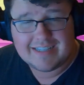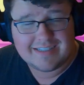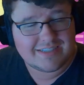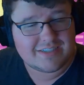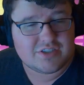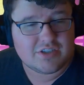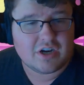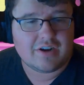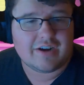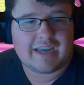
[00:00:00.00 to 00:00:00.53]
the
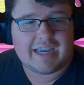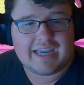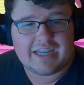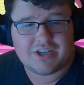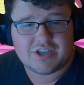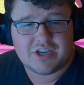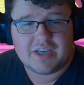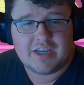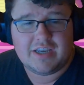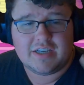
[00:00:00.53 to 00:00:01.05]
Scar
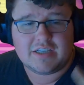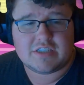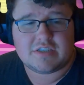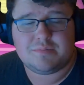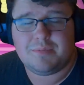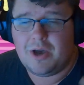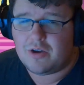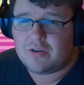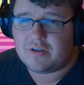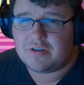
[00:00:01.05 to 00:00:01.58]
H,
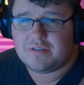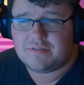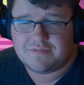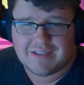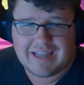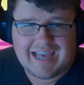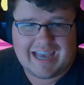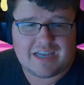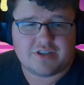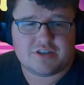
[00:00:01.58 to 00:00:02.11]
Smoke,
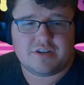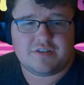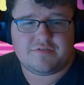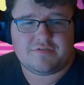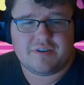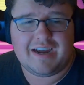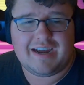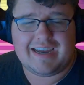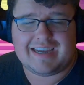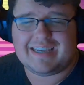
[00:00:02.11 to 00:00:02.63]
Flash,
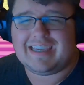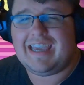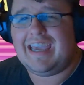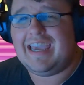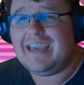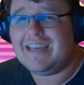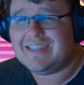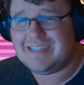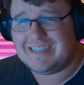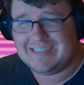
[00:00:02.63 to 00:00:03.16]
Frag,
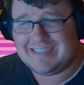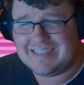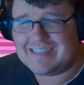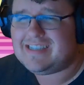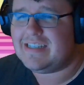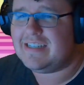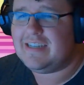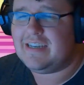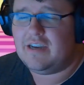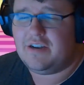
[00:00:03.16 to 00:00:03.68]
and
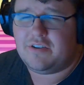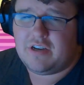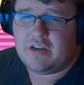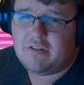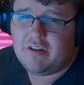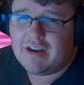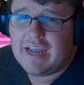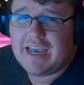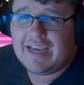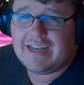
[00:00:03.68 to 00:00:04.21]
Incendiary
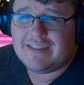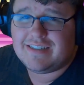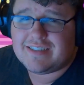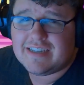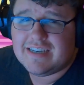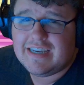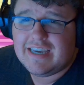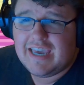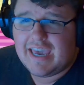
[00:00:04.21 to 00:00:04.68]
grenades.